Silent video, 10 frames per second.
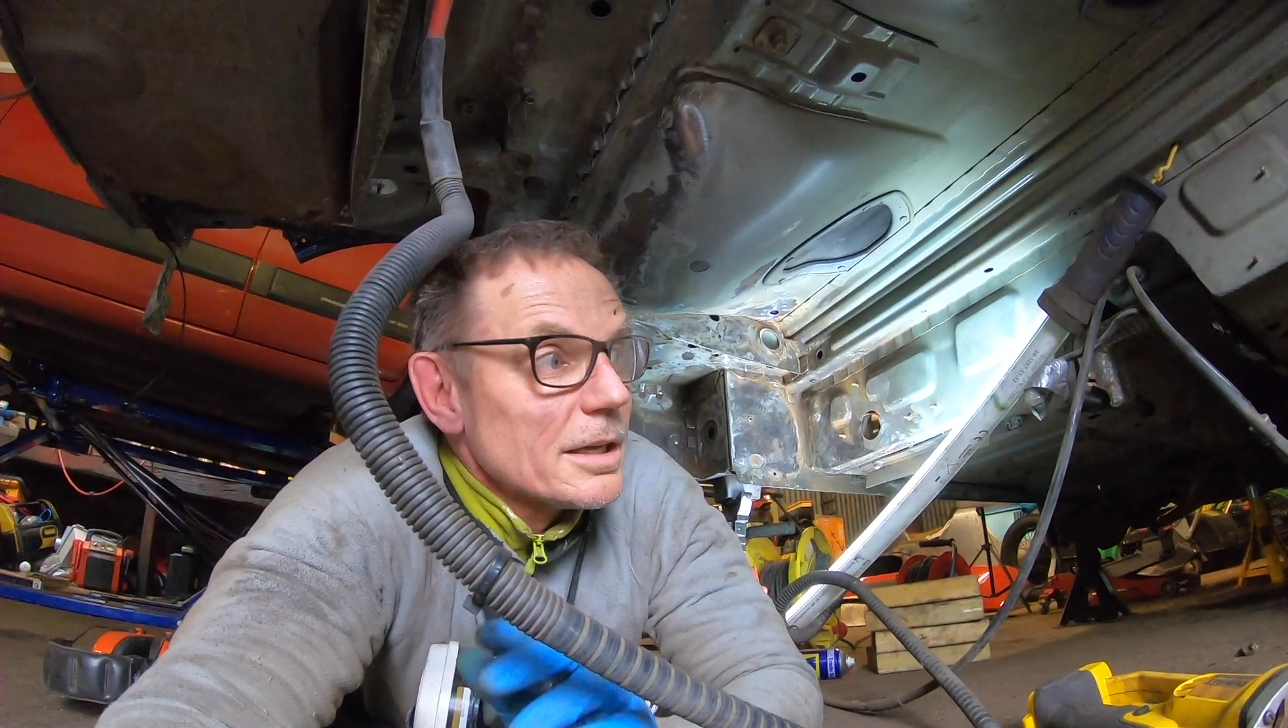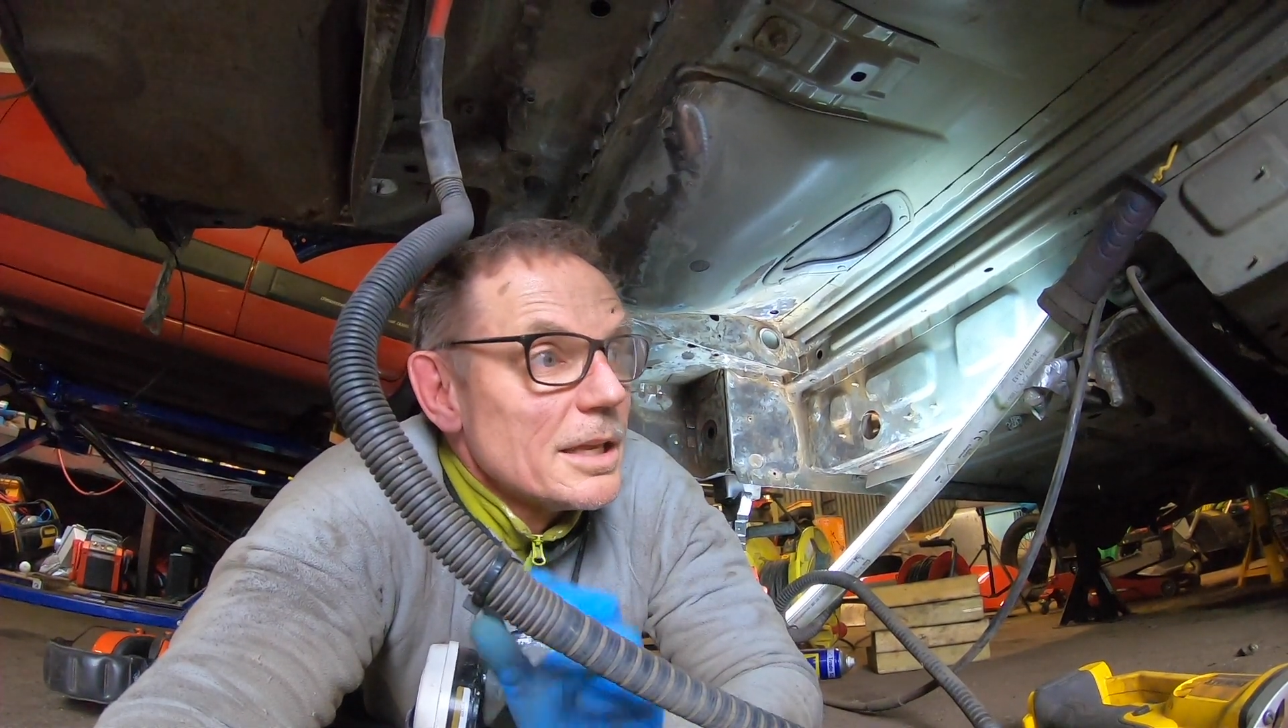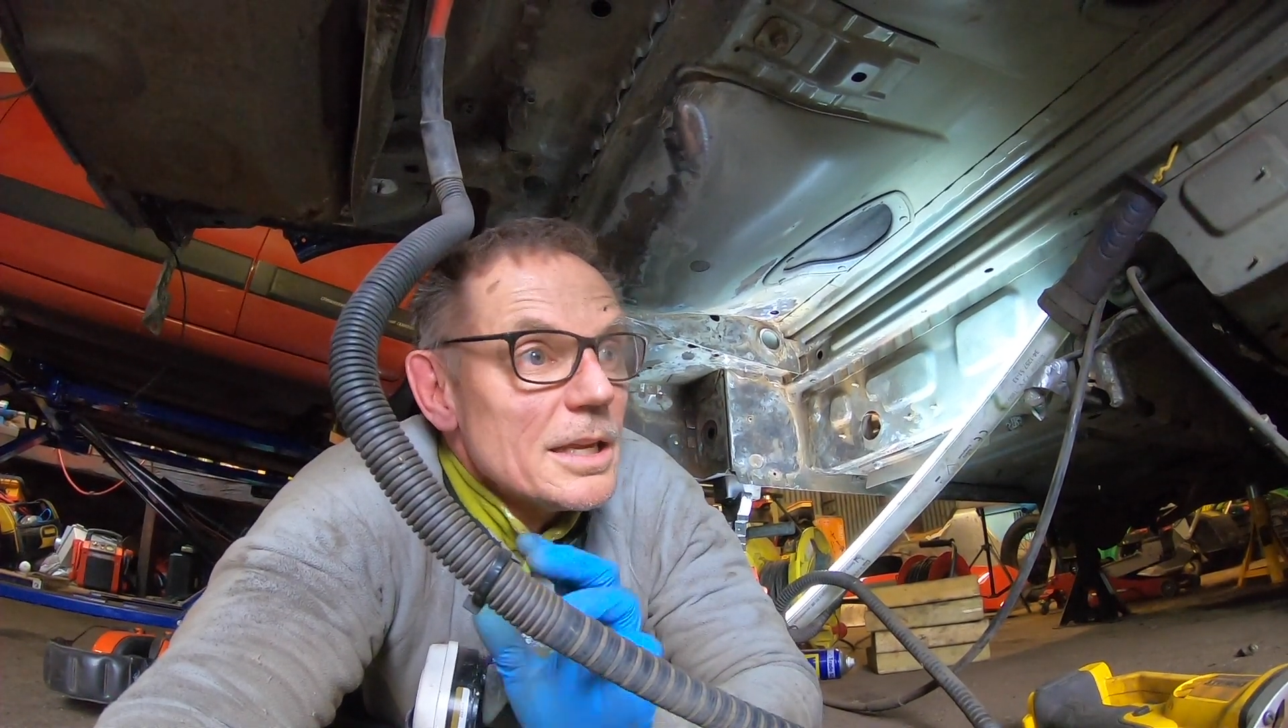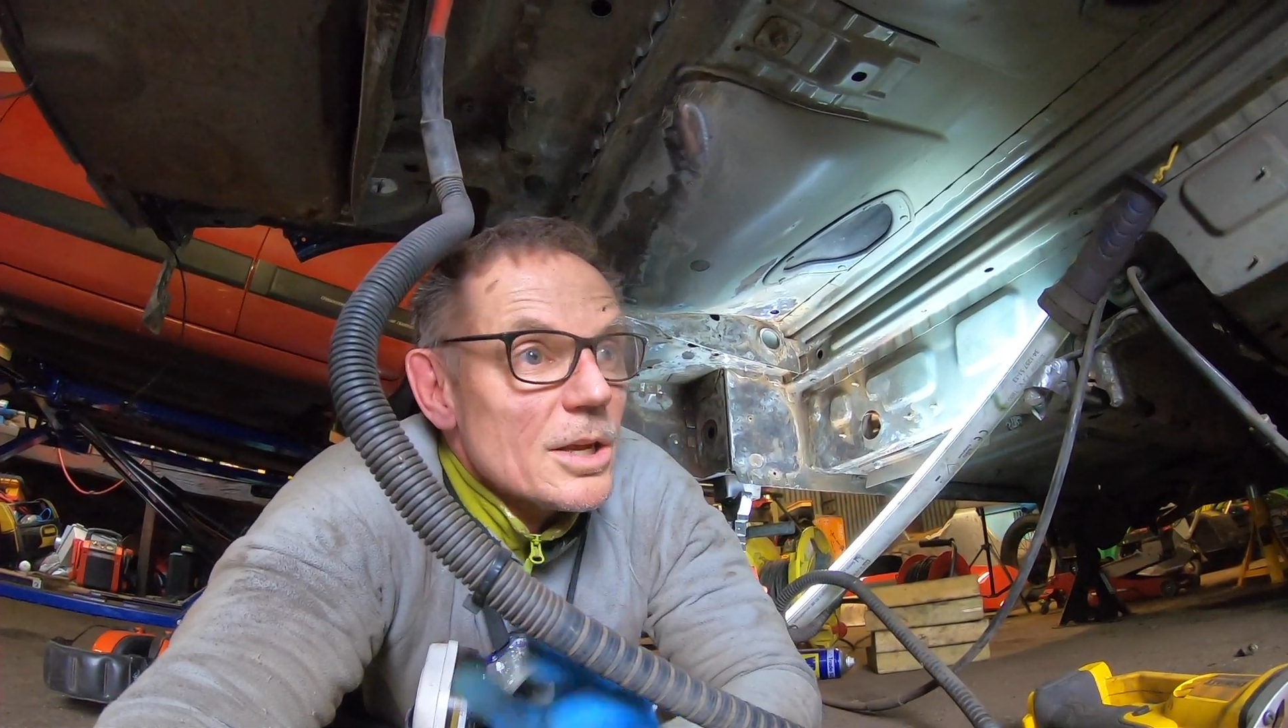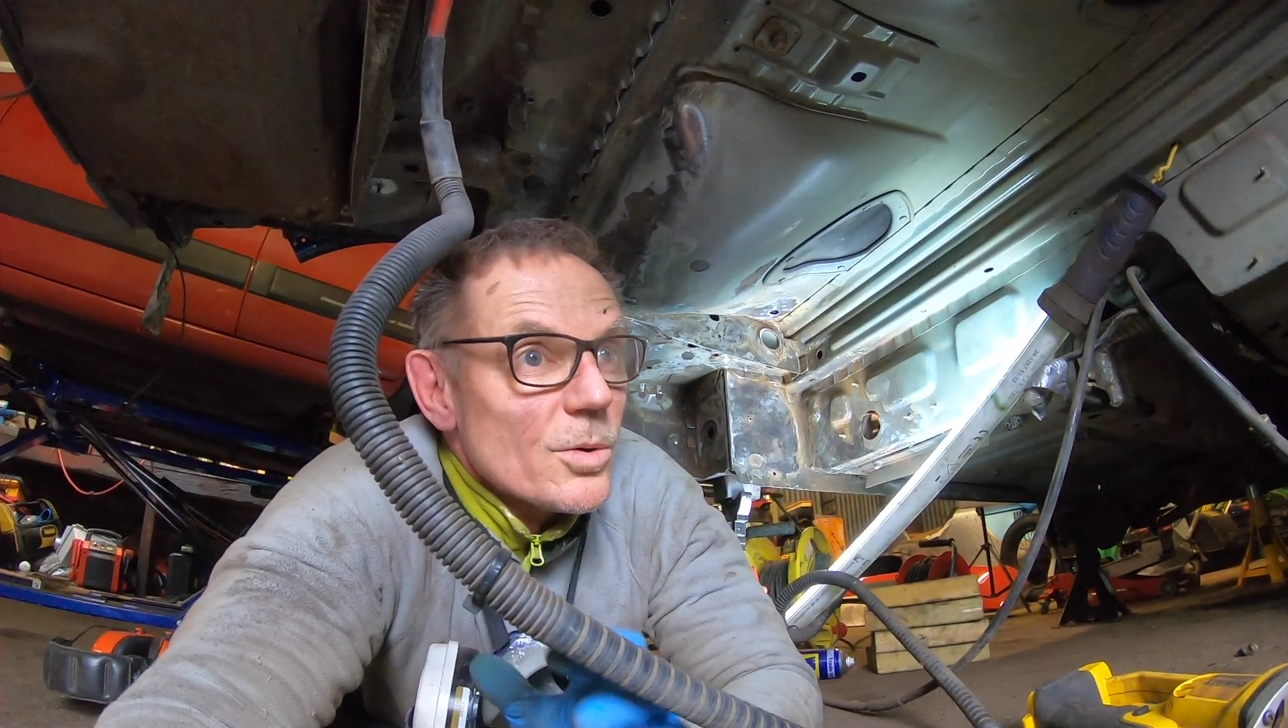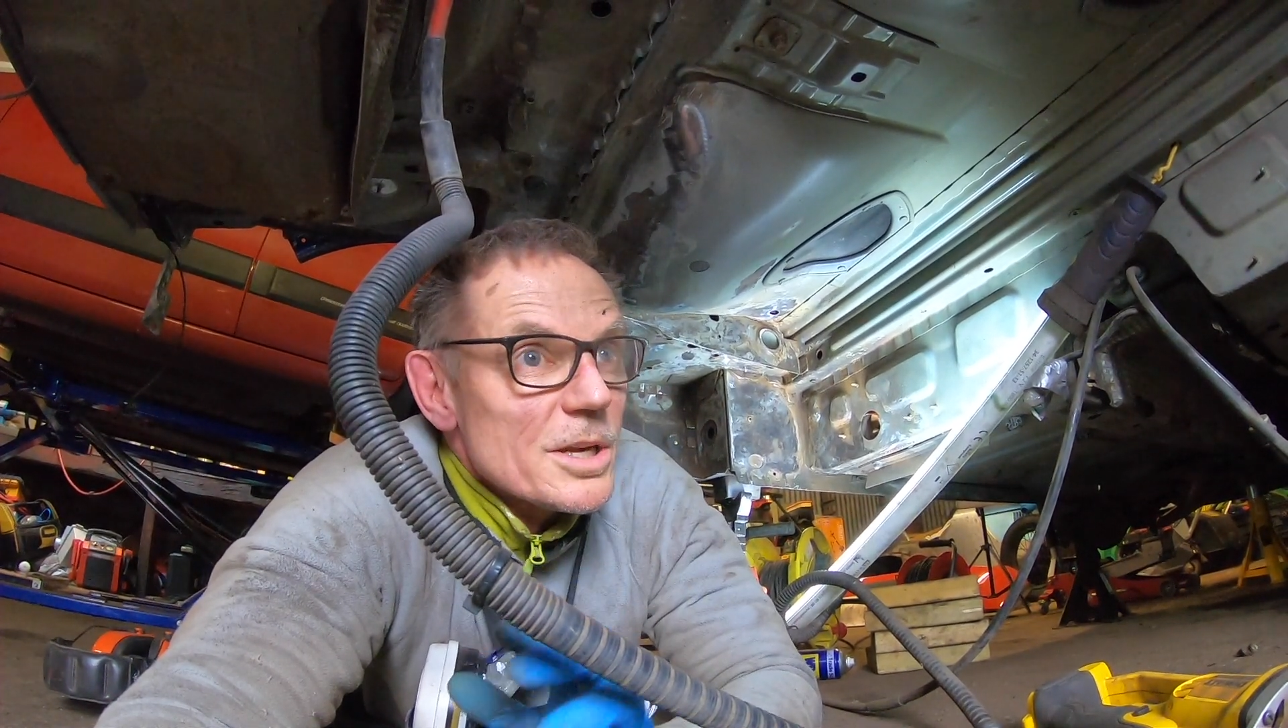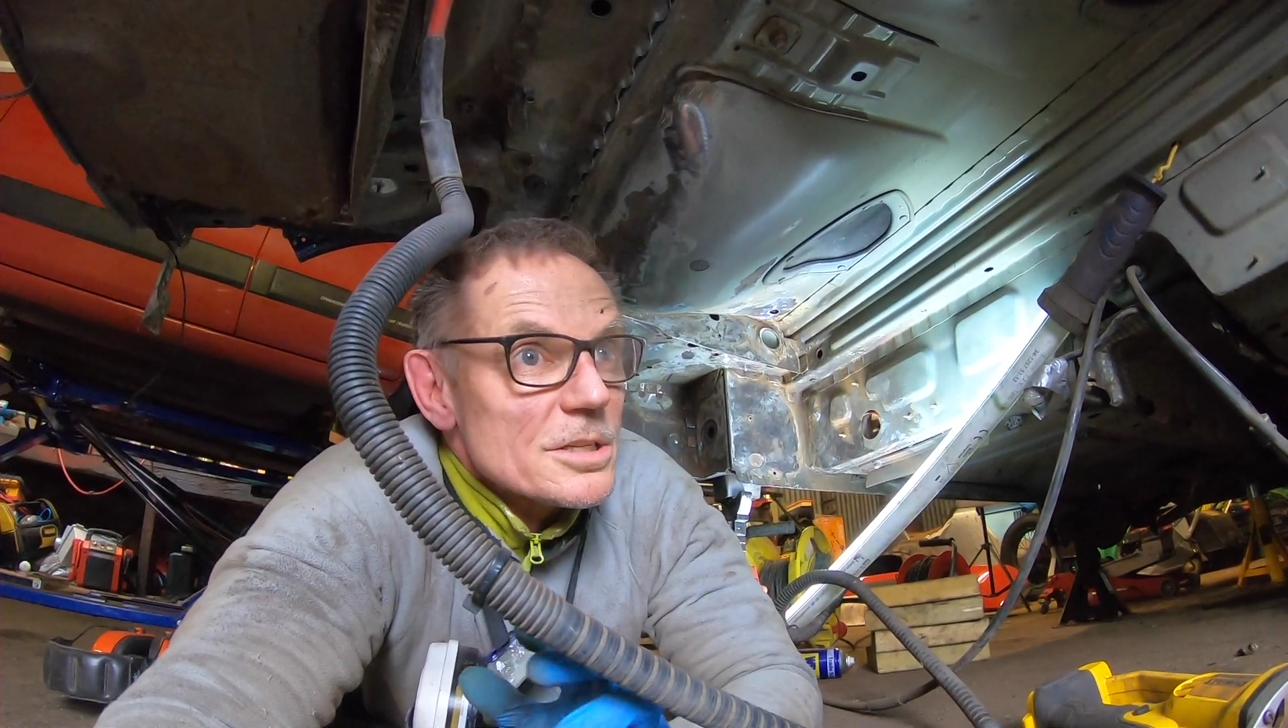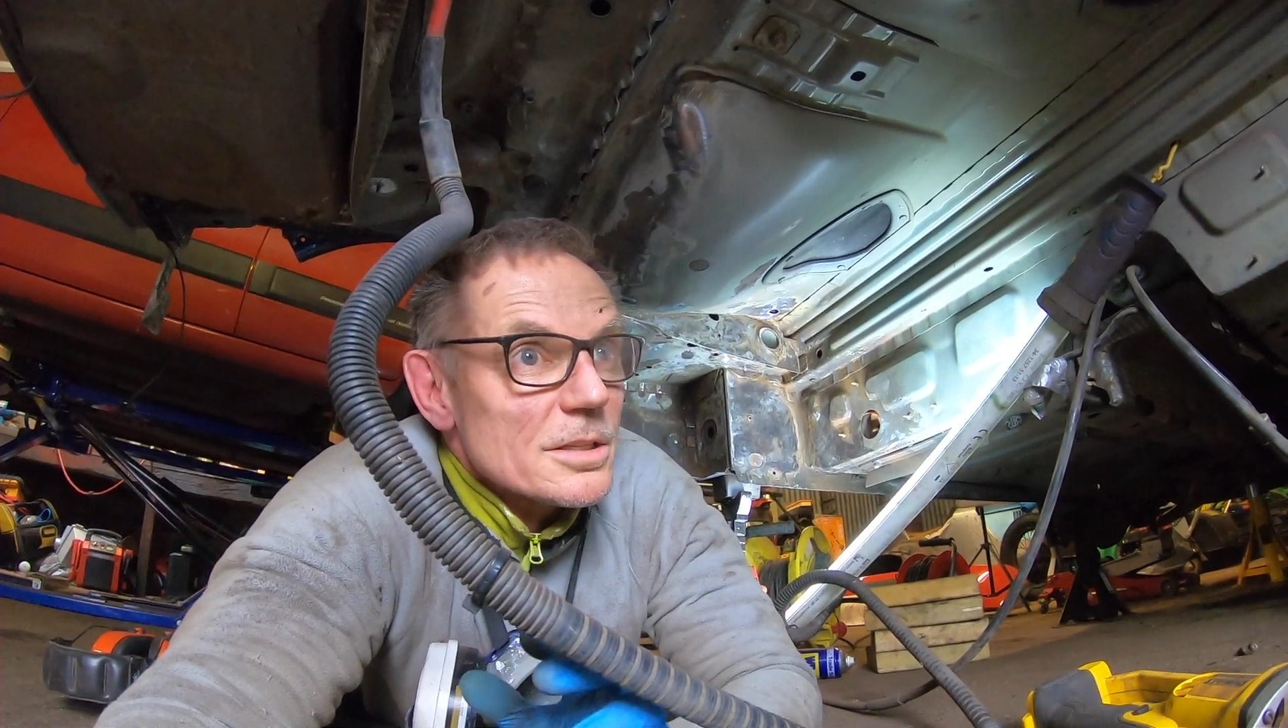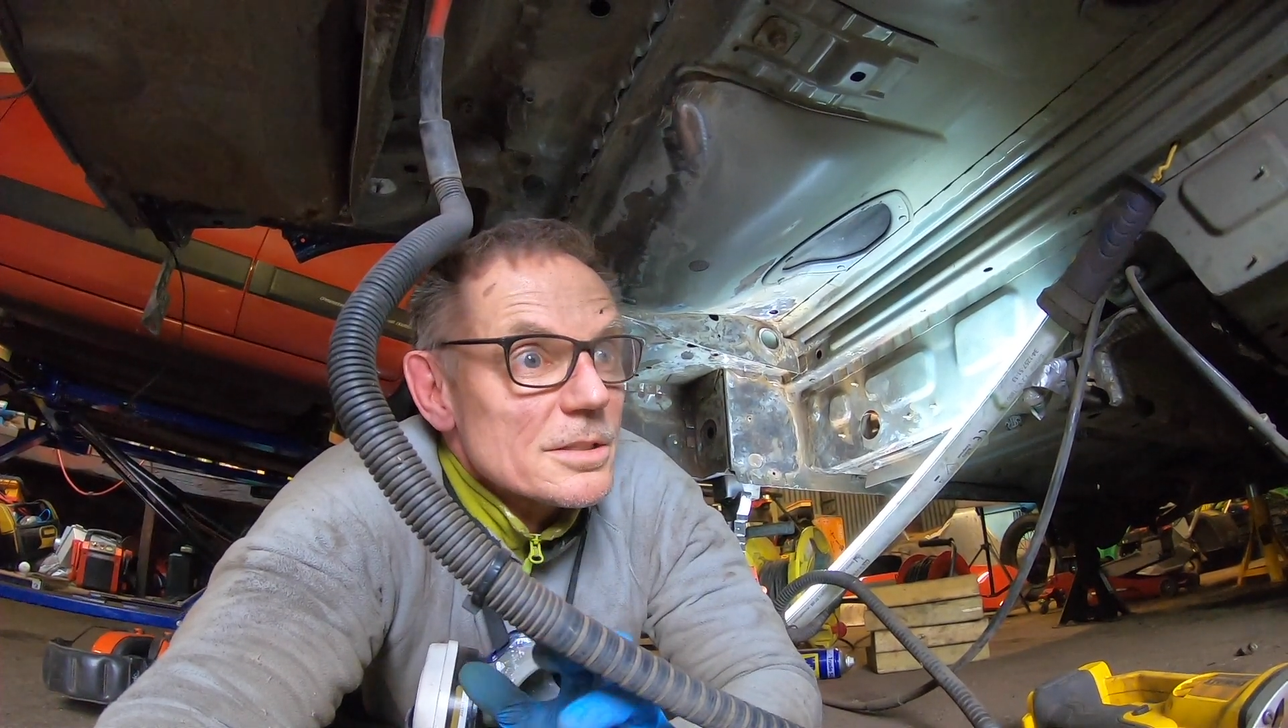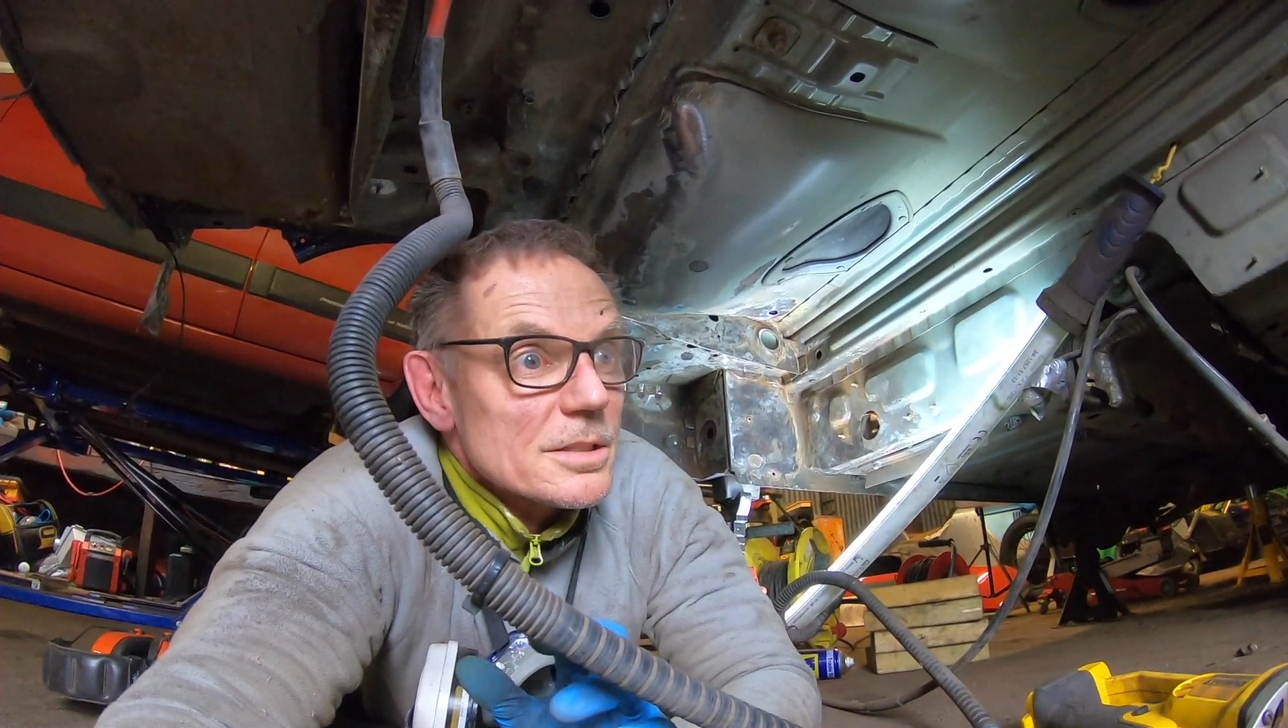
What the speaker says: Any questions,